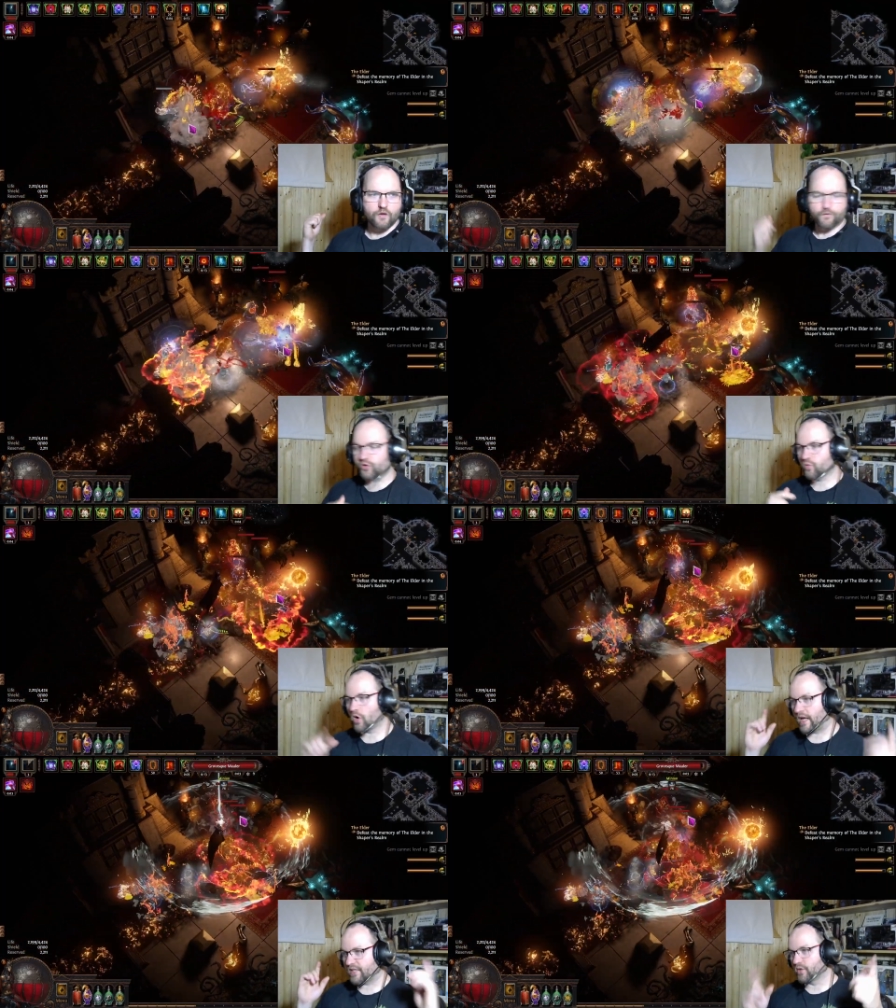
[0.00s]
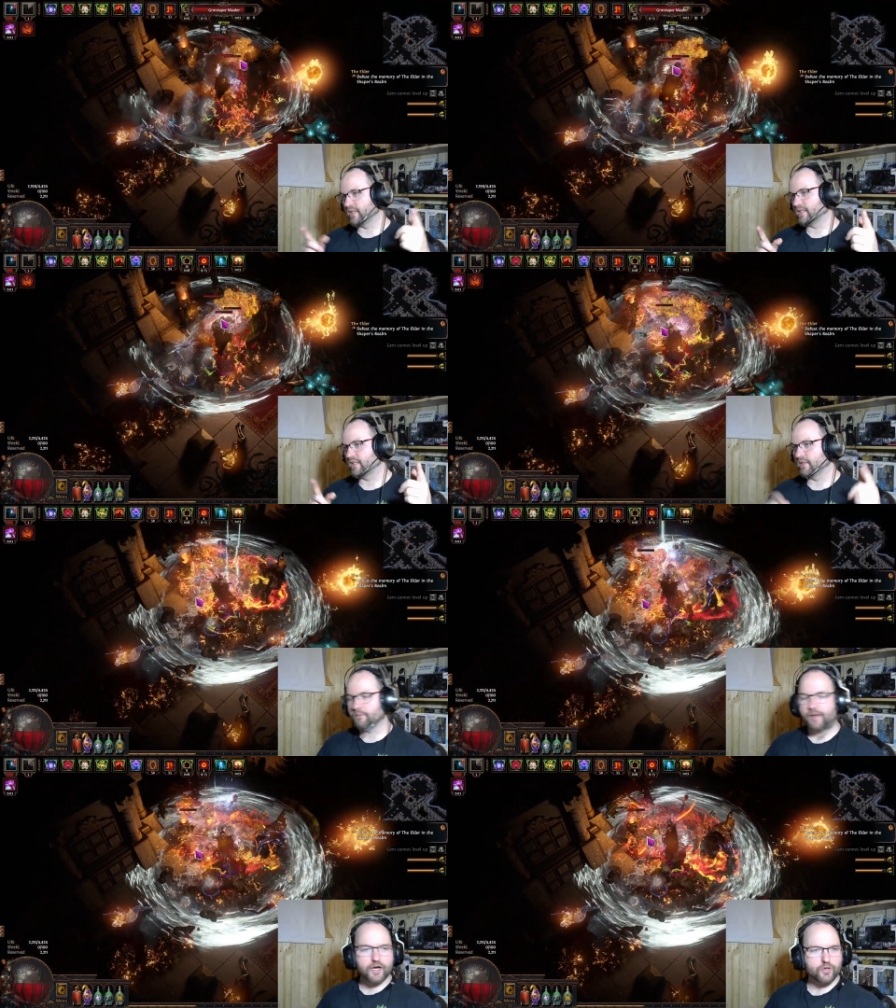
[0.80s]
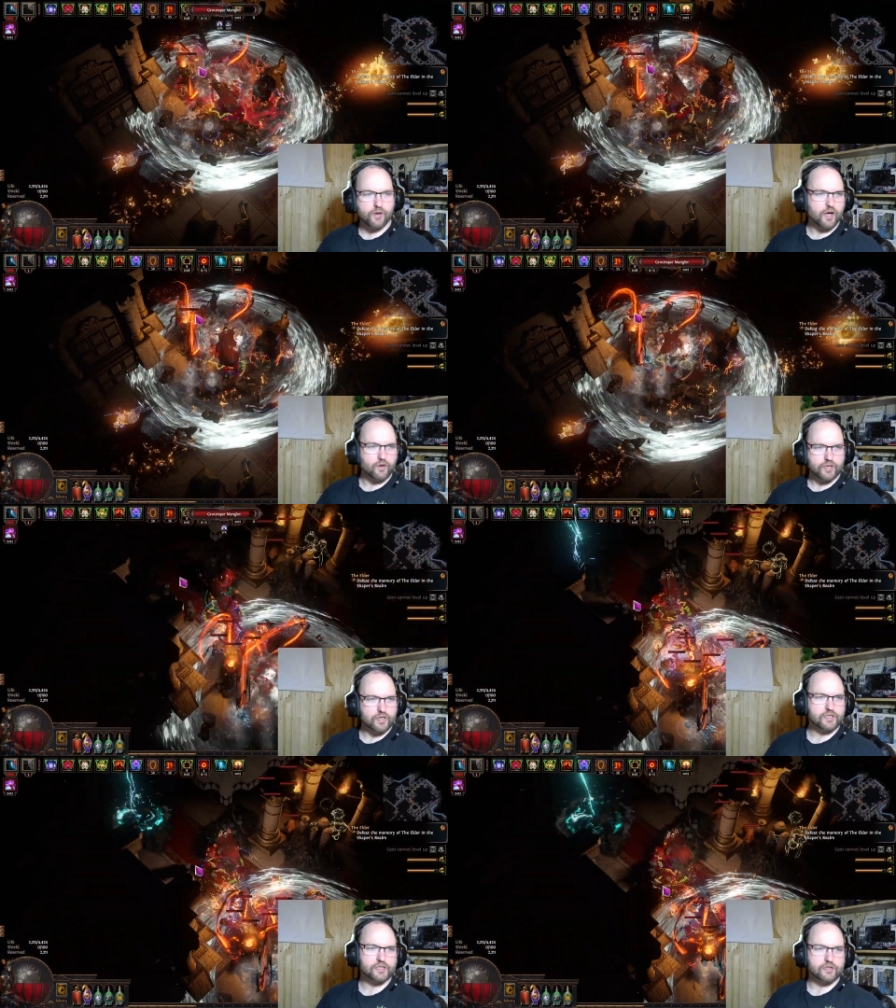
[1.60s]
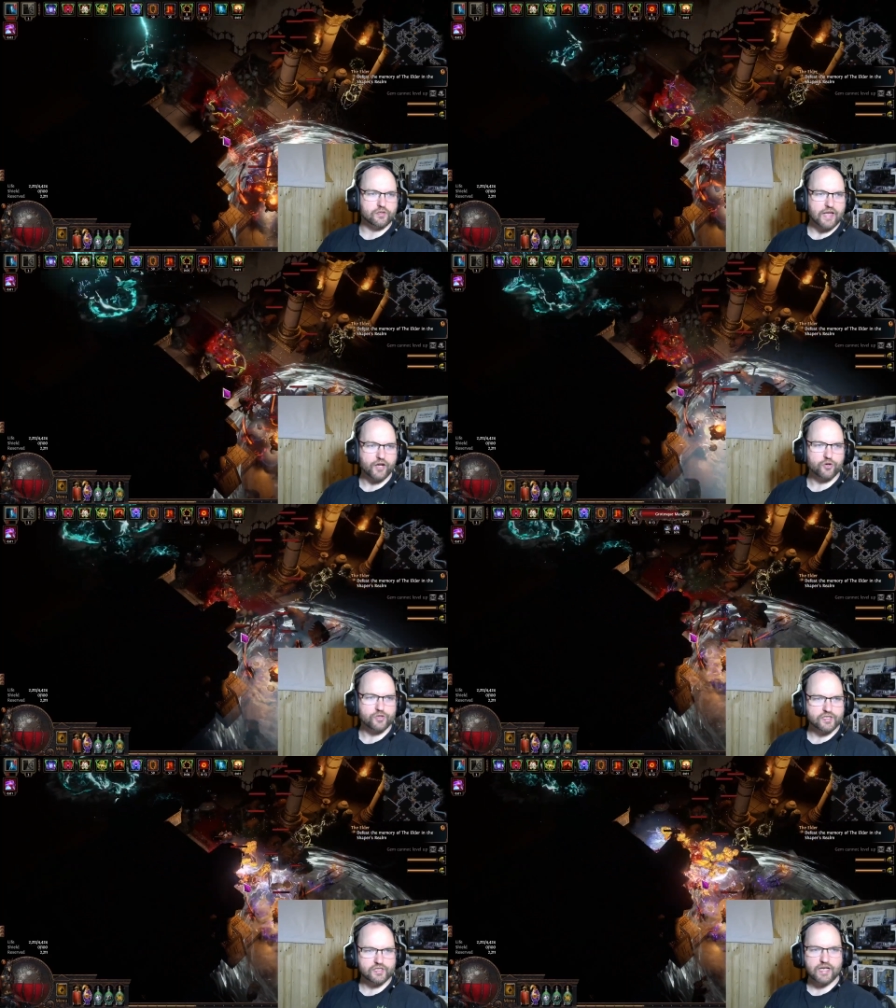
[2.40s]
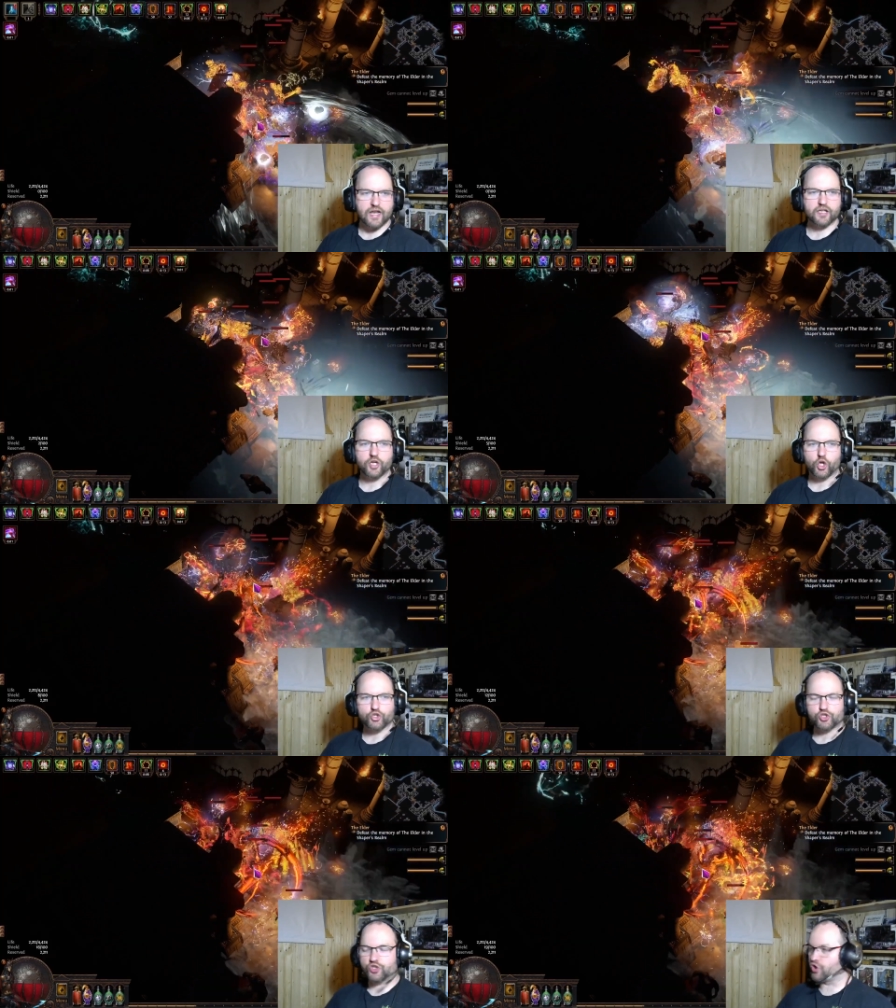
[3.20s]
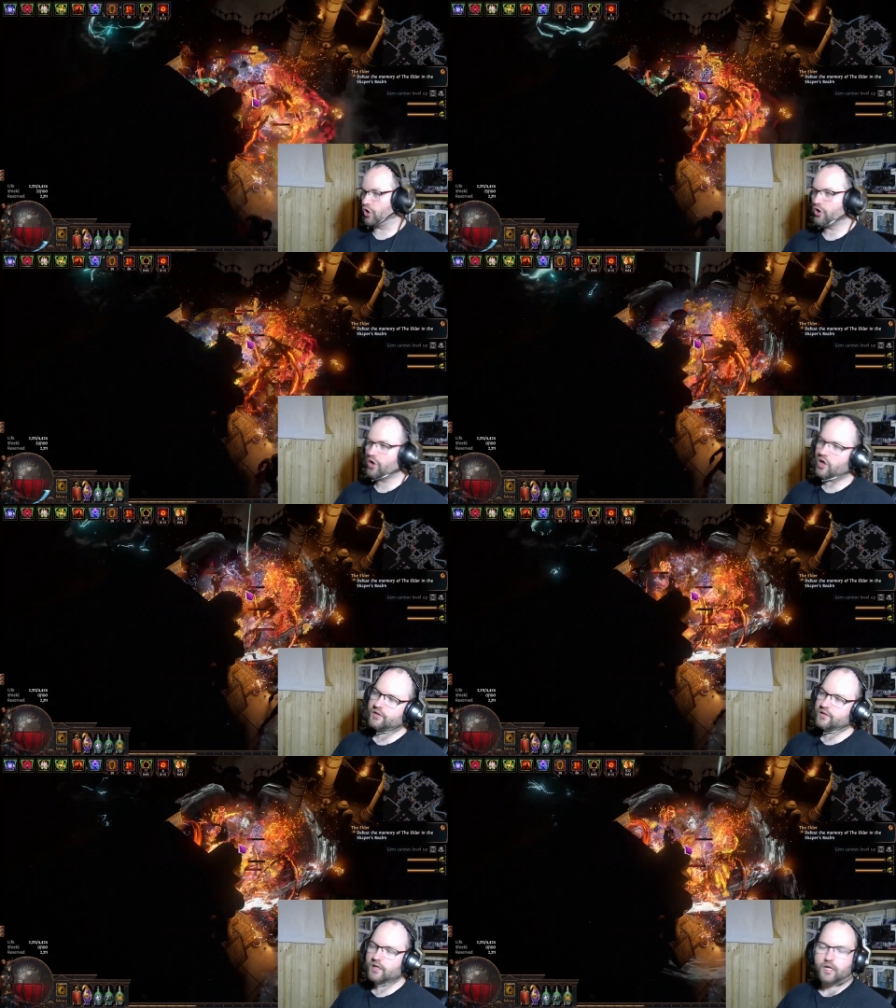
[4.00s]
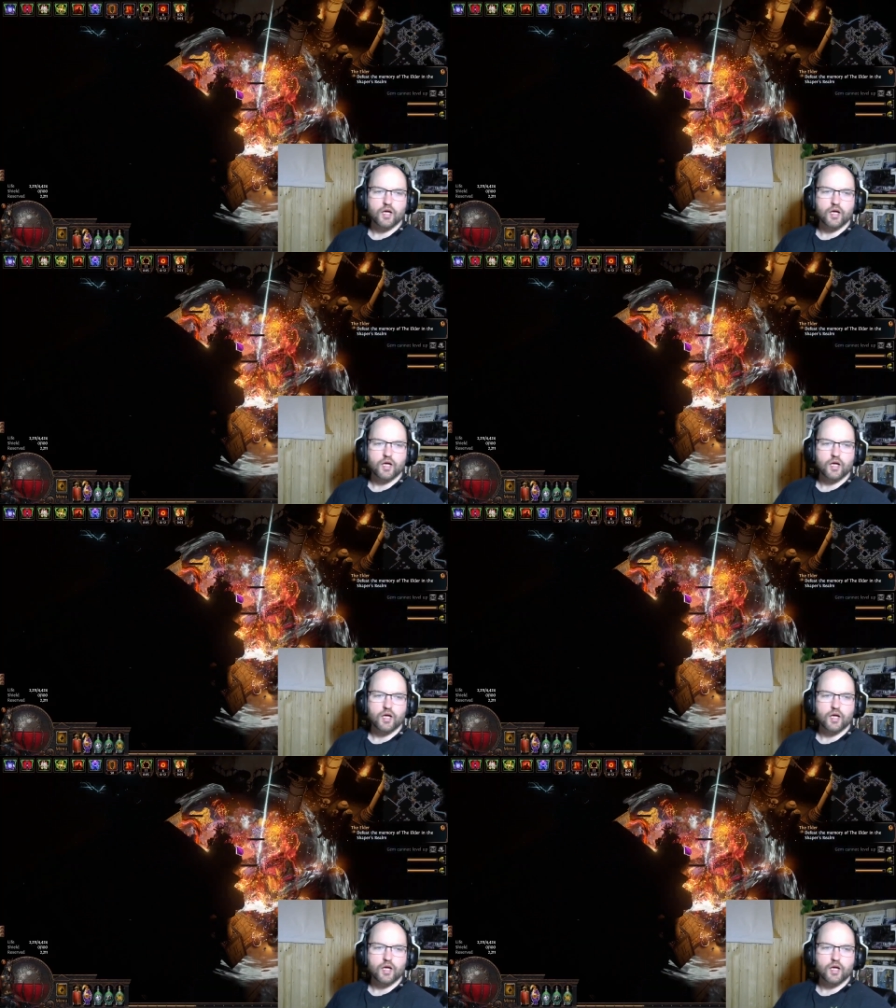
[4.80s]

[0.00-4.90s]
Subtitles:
First one, as you can see in the background, is an accuracy stacking Juggernaut.